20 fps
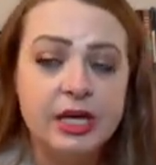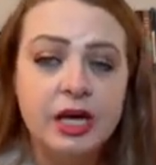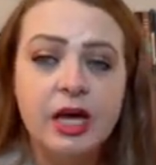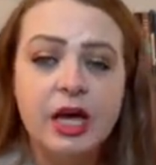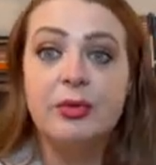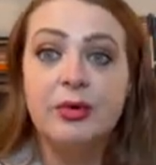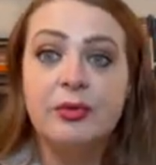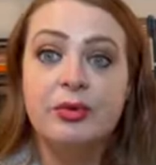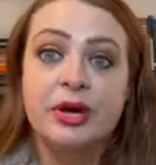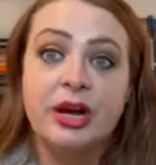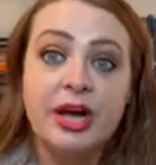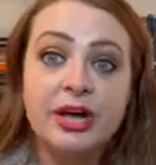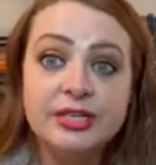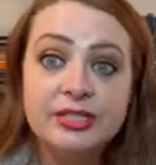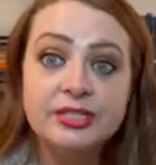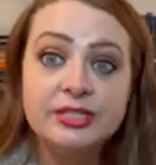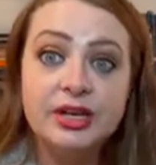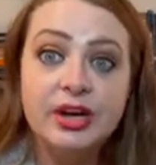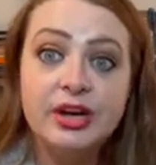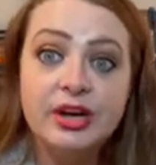But when I
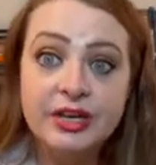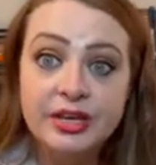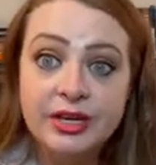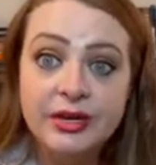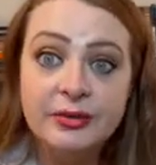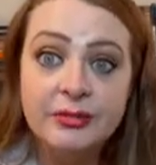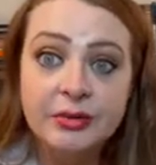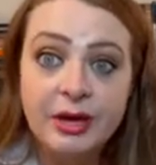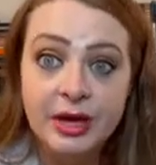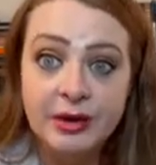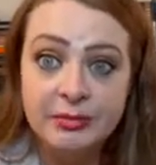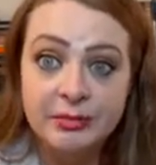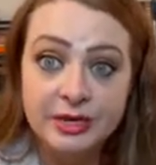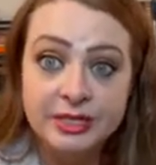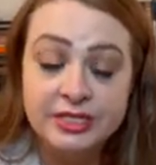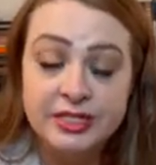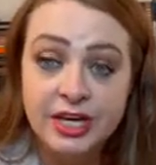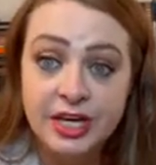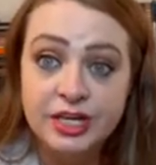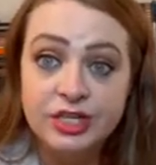saw him at my
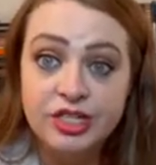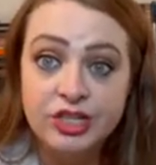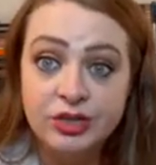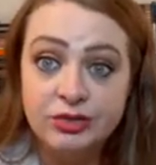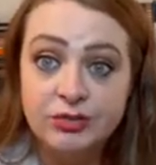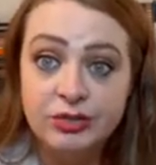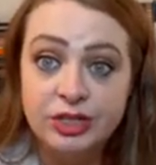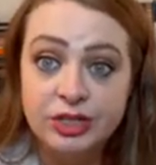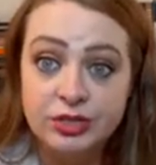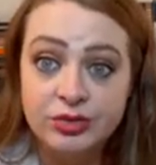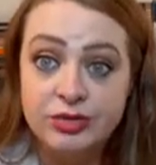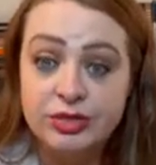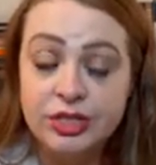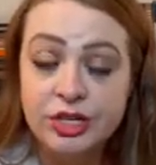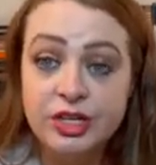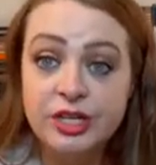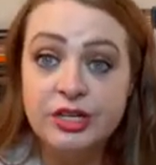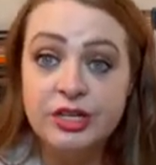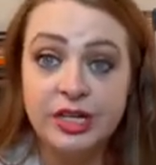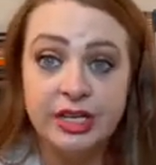10-year reunion,
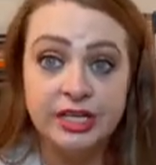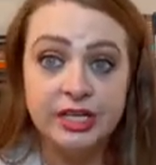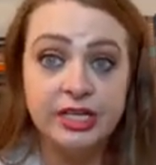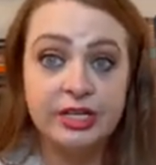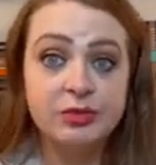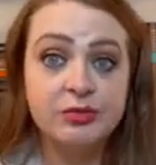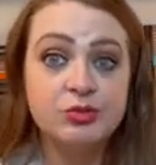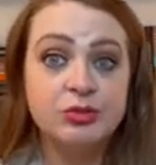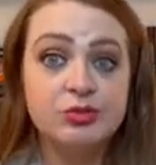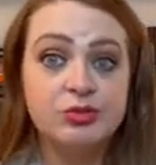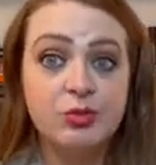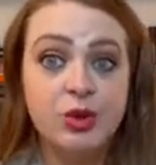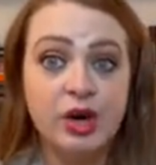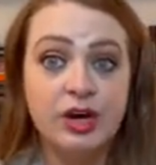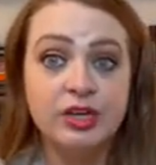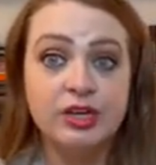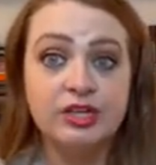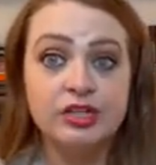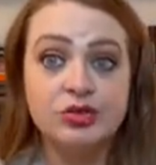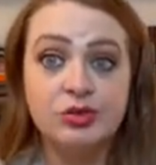like he was
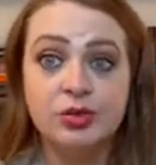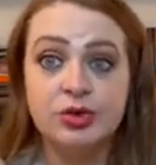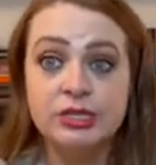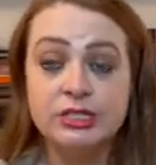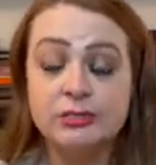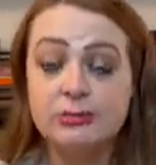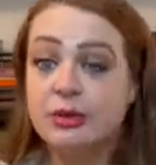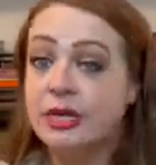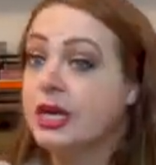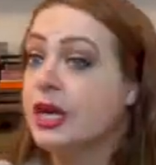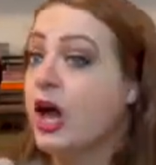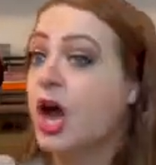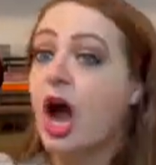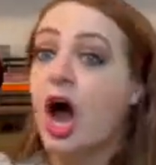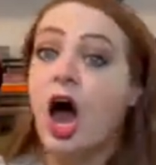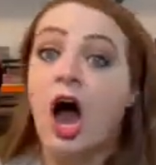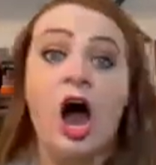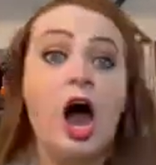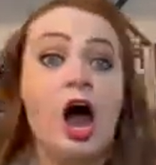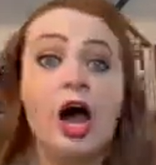walking towards me,
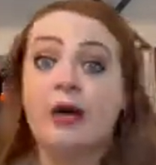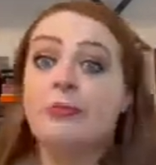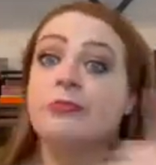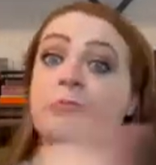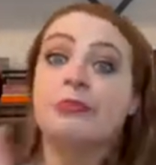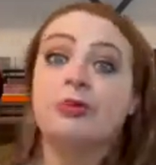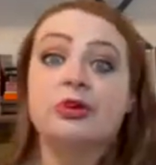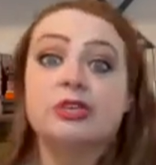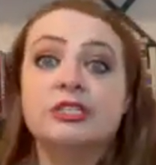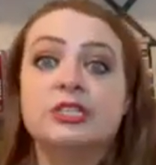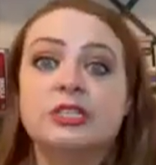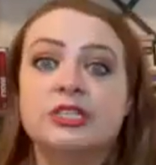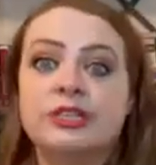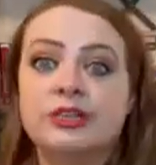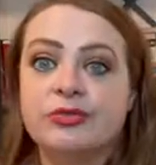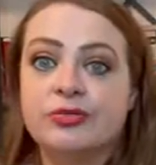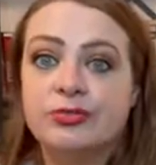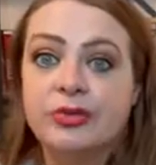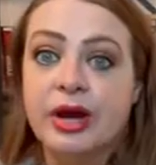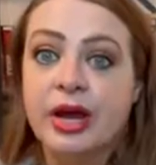I booked it and
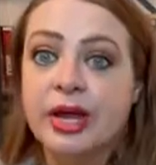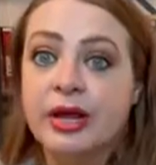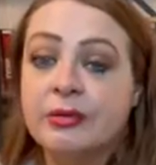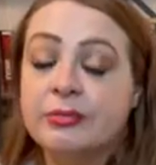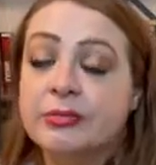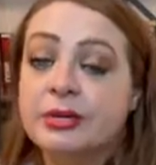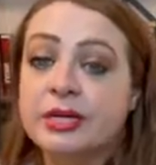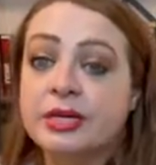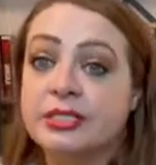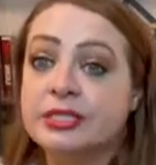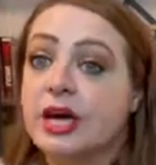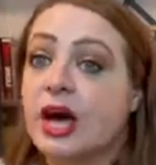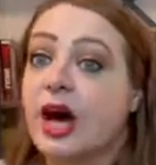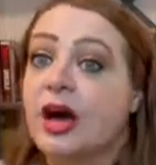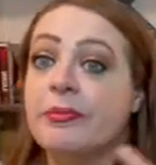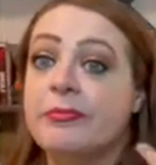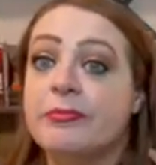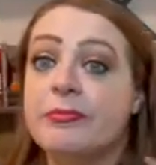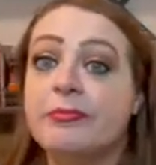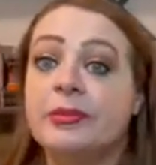ran because
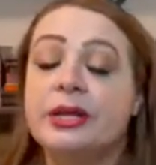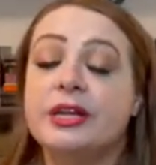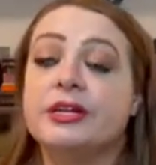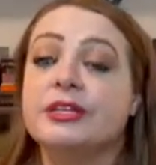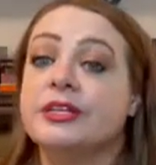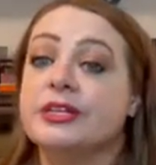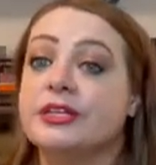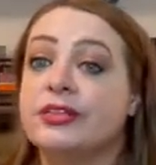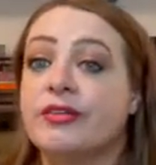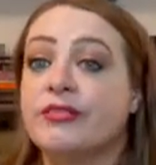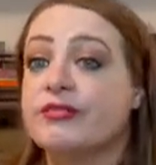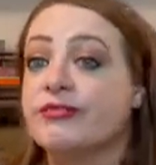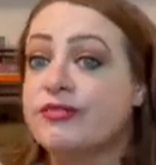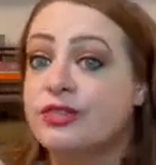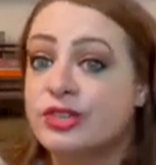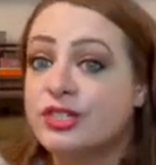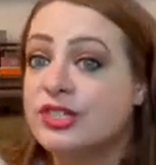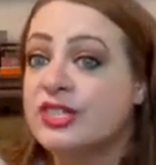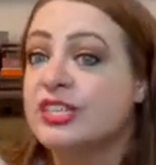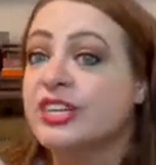immediately the
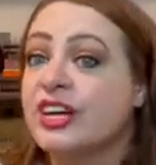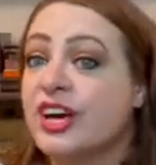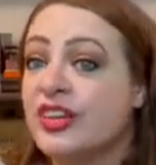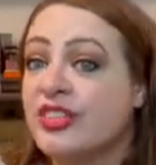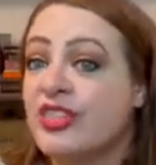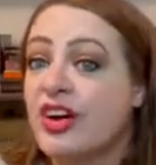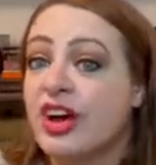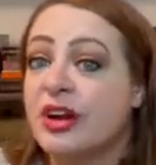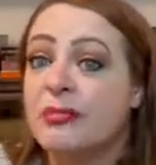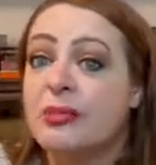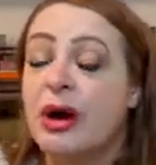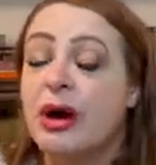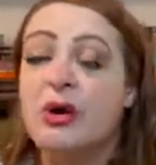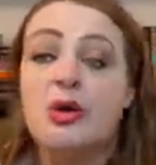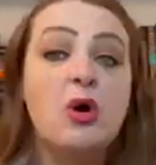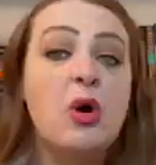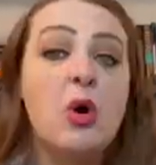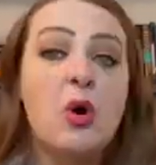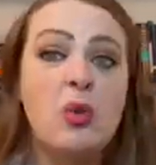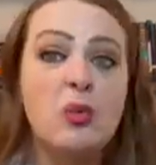first thing I thought about
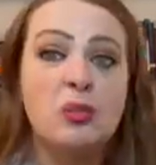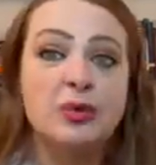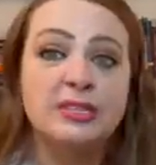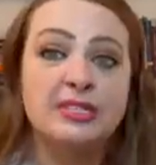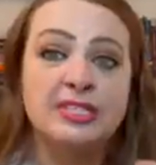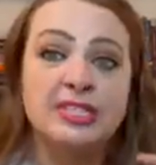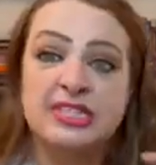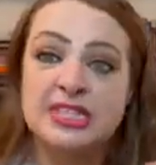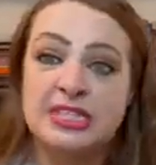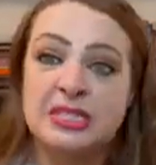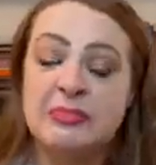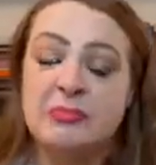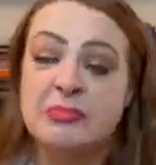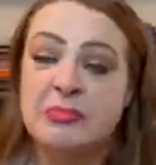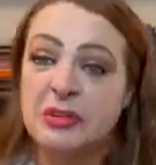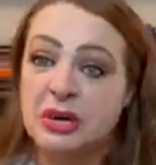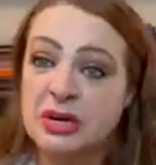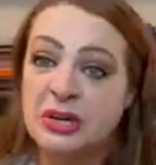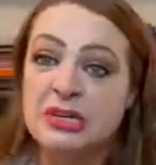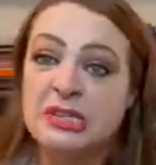was this
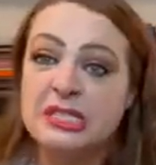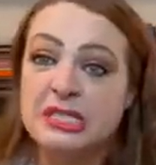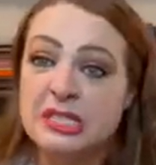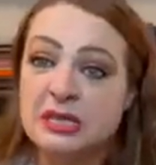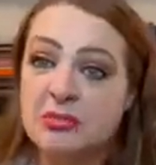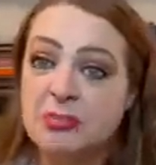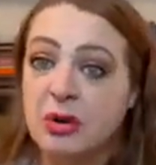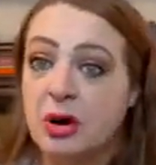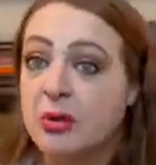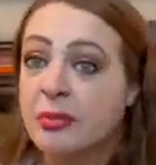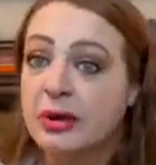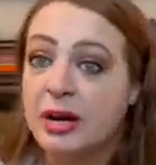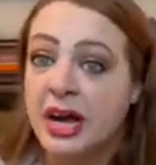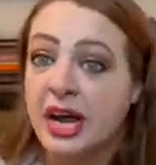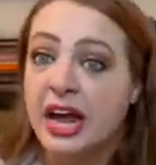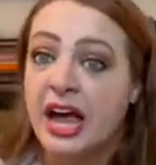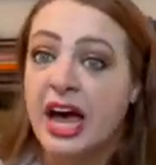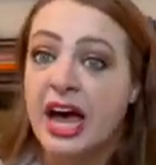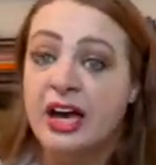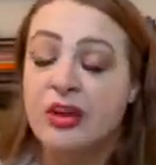embarrassing moment I
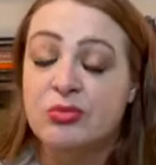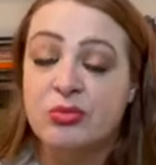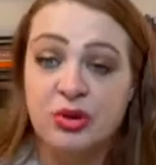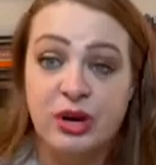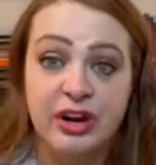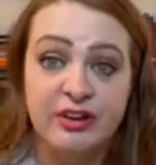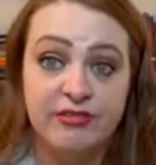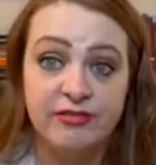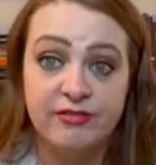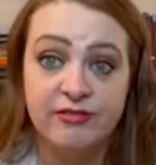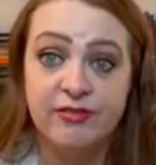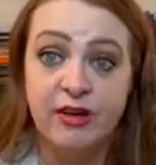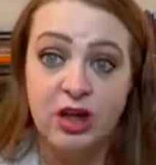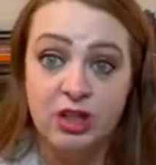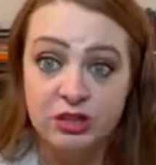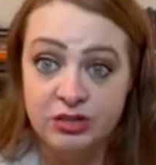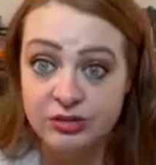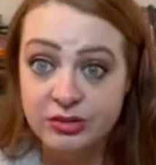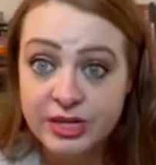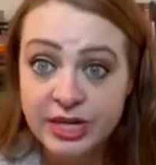had where I
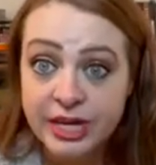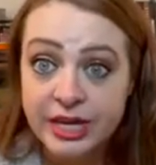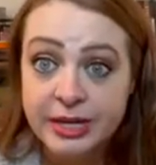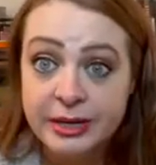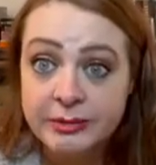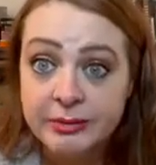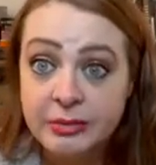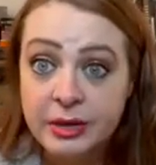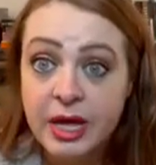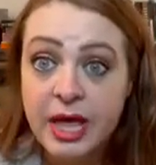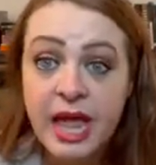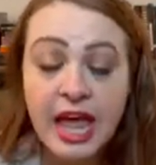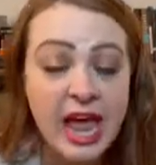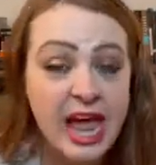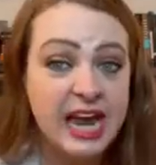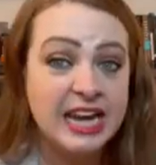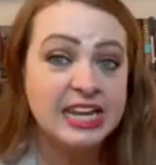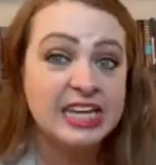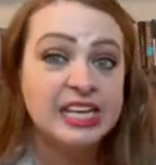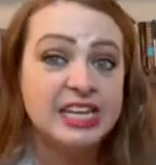followed him and
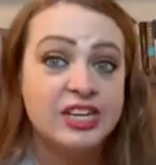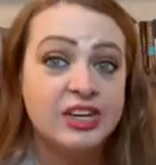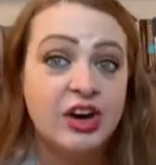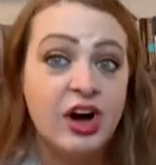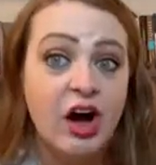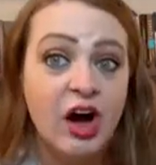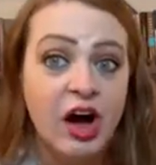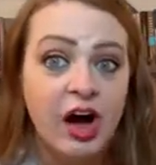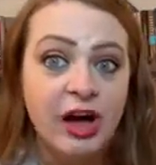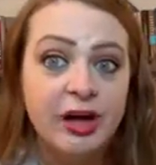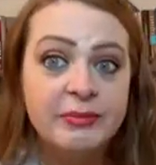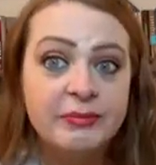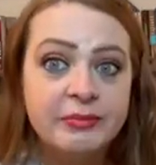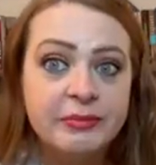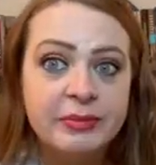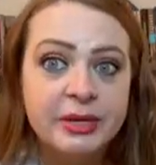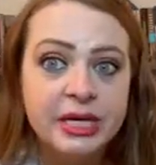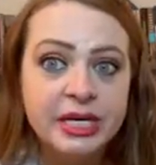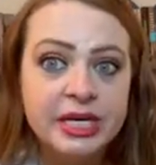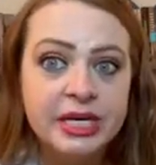he caught
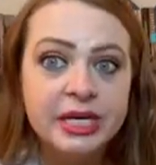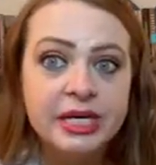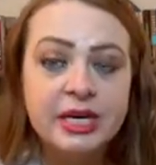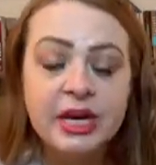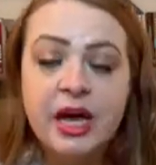me.